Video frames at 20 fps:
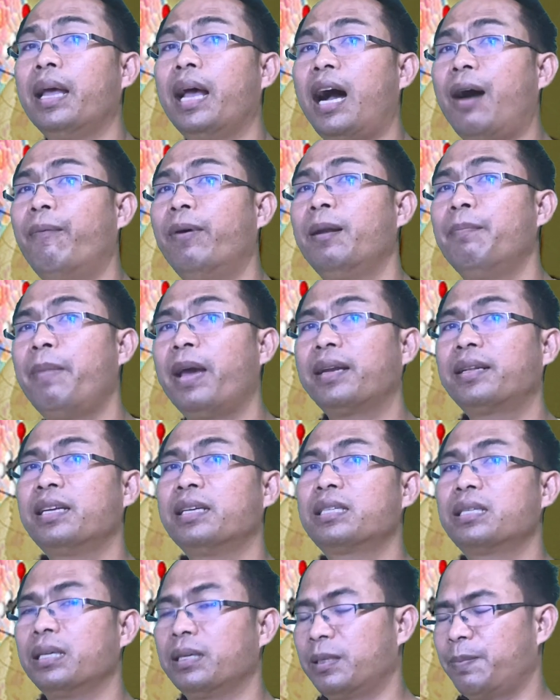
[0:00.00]
I will make
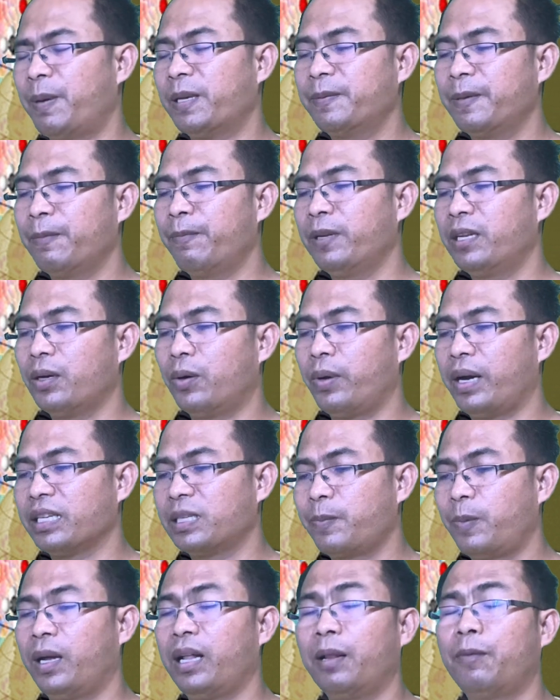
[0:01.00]
this specific video
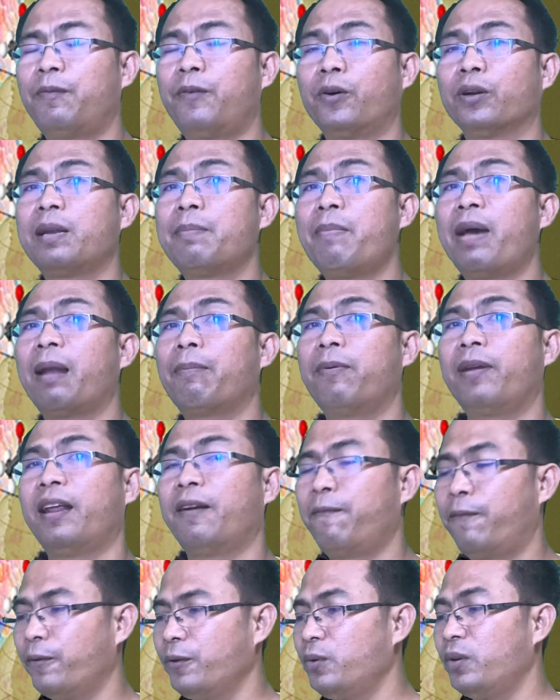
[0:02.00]
as well for the mail
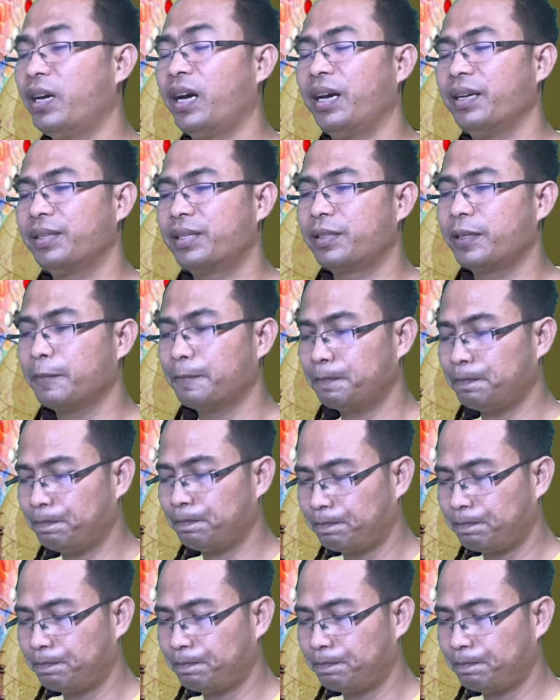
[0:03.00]
plan for you guys.